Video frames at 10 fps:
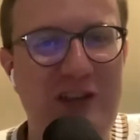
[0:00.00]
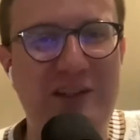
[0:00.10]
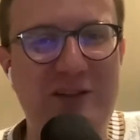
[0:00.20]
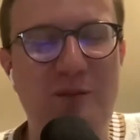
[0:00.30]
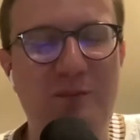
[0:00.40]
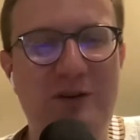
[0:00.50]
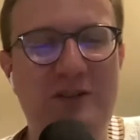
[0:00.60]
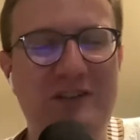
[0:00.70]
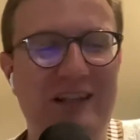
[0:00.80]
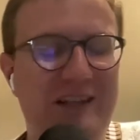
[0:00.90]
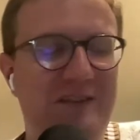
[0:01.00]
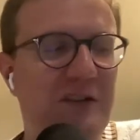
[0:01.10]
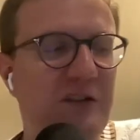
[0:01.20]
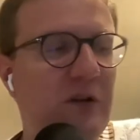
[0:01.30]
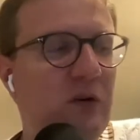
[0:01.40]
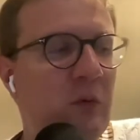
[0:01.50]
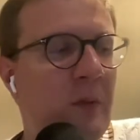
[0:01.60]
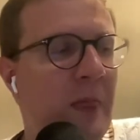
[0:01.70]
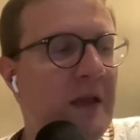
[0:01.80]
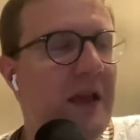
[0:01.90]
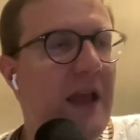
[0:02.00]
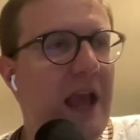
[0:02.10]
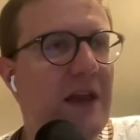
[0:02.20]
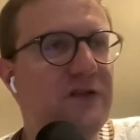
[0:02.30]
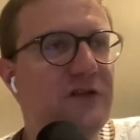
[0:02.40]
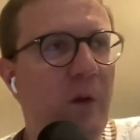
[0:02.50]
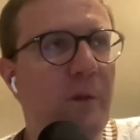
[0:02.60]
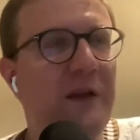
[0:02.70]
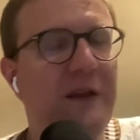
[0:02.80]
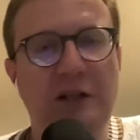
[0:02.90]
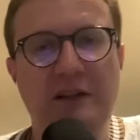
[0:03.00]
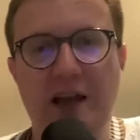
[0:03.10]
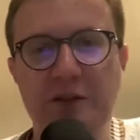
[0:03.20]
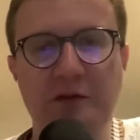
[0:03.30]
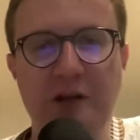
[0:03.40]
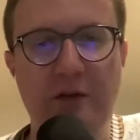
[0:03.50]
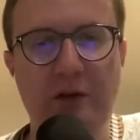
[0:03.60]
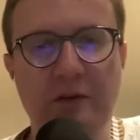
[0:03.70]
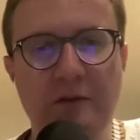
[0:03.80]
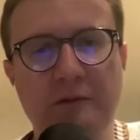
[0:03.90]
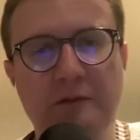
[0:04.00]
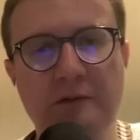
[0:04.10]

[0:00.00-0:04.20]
take it so personally to you and don't think it'll last forever.